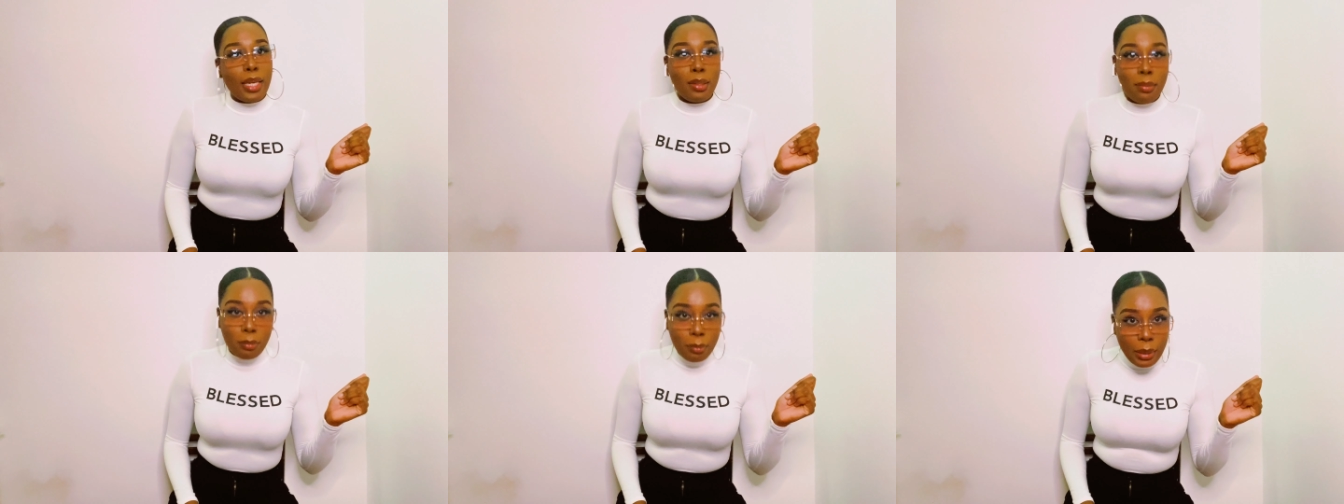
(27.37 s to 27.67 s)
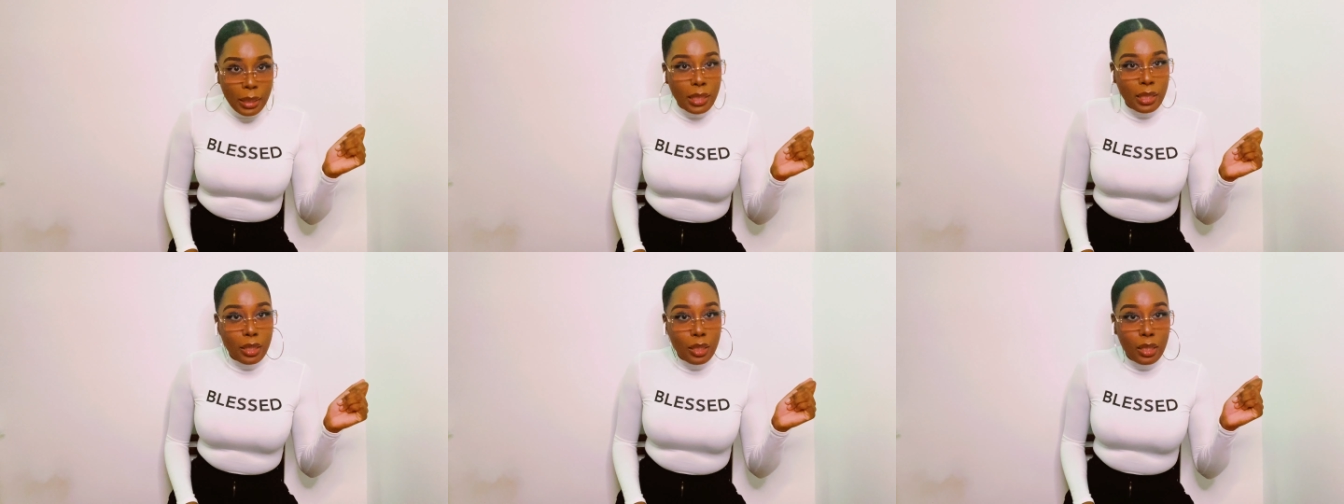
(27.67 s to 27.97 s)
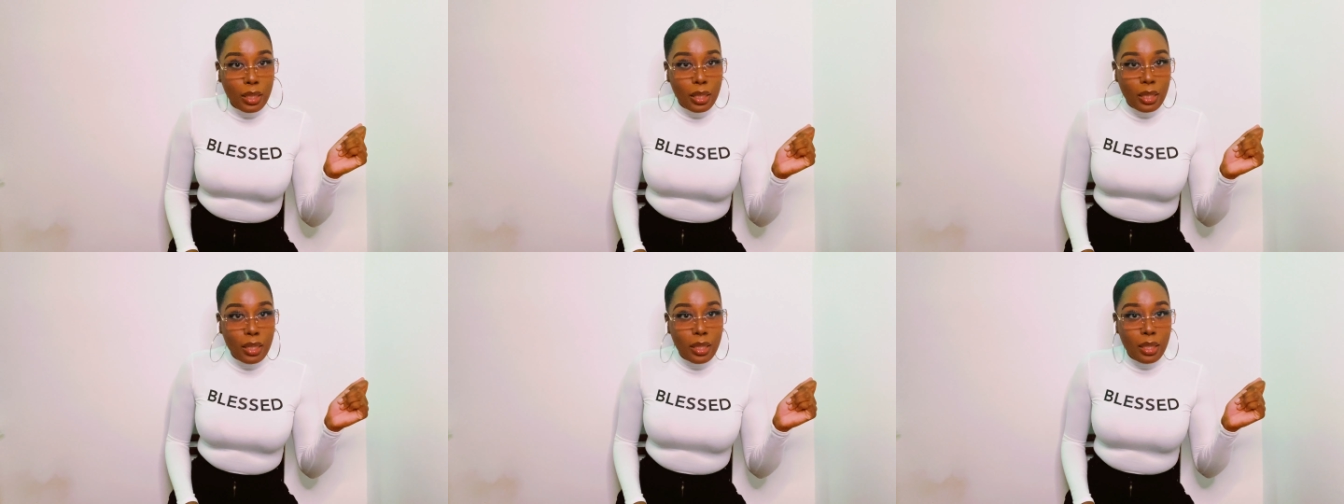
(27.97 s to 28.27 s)
me?
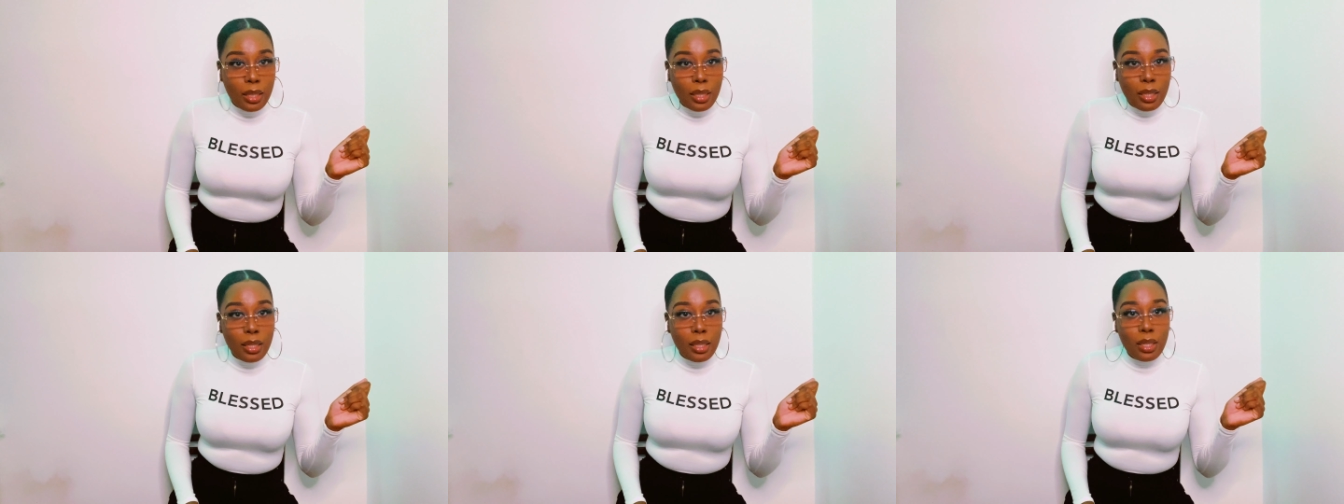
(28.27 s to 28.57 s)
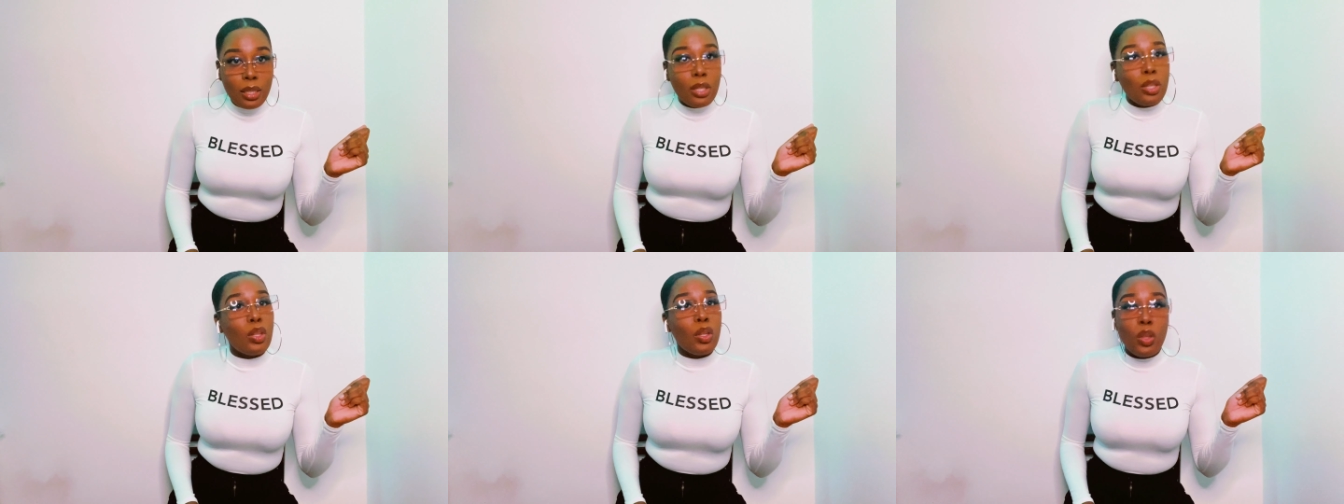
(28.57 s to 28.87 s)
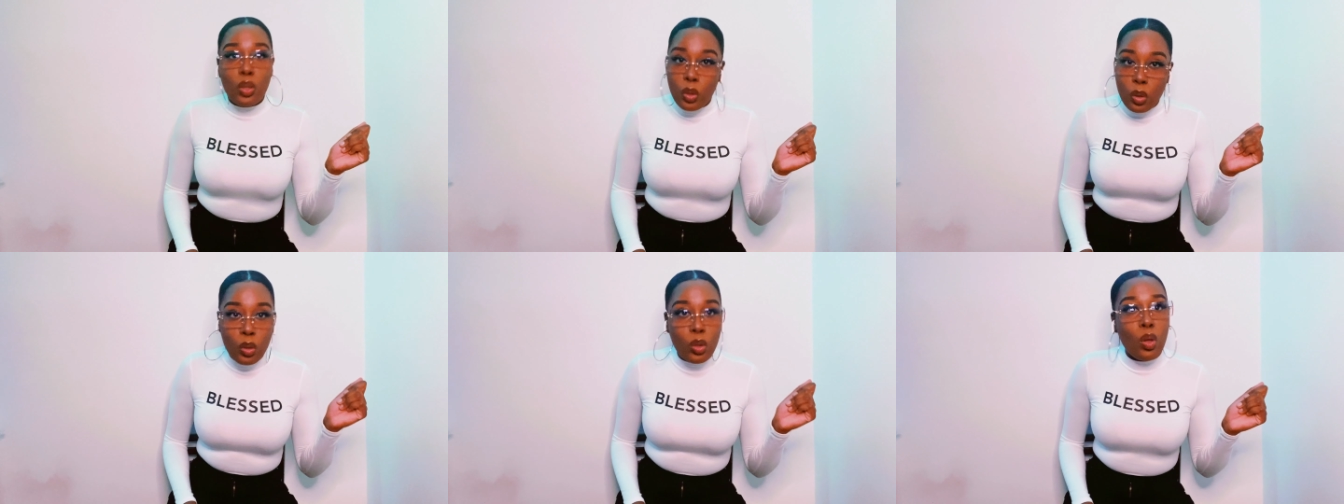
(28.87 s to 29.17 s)

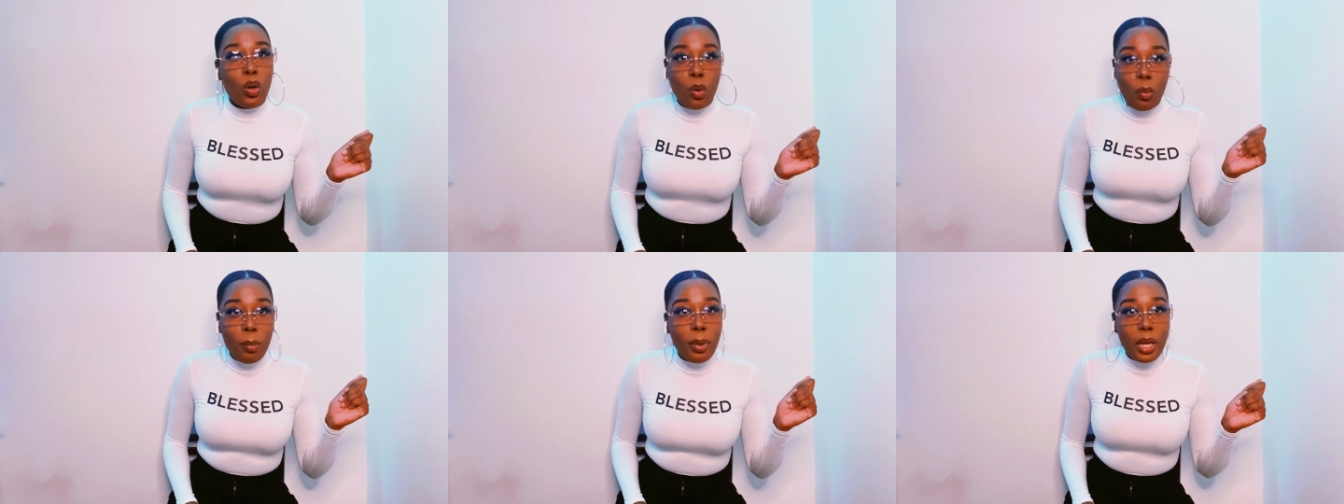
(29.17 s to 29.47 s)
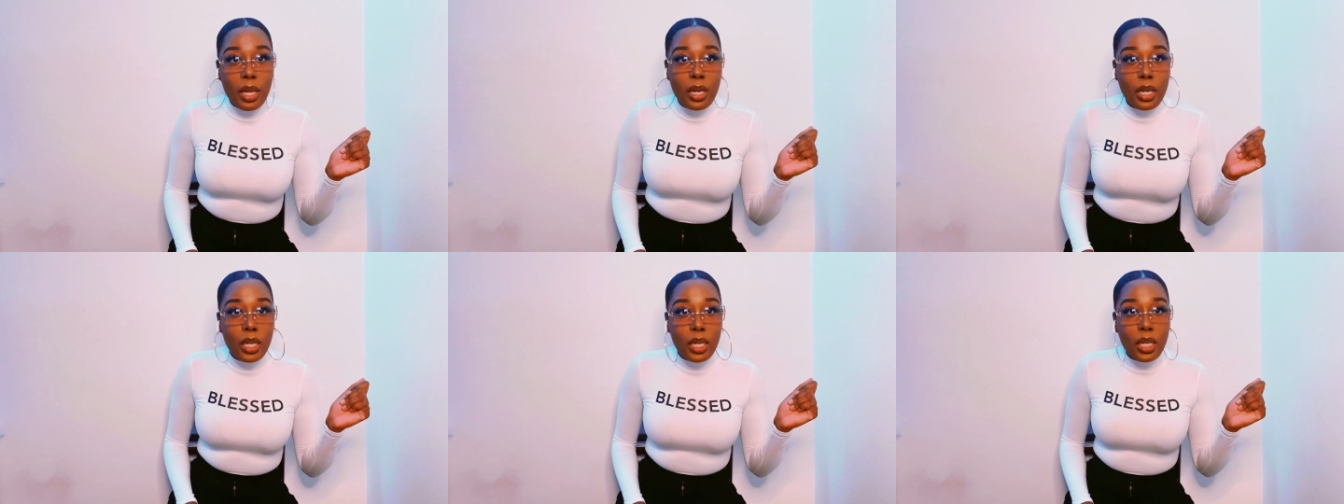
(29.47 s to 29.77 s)
Nobody.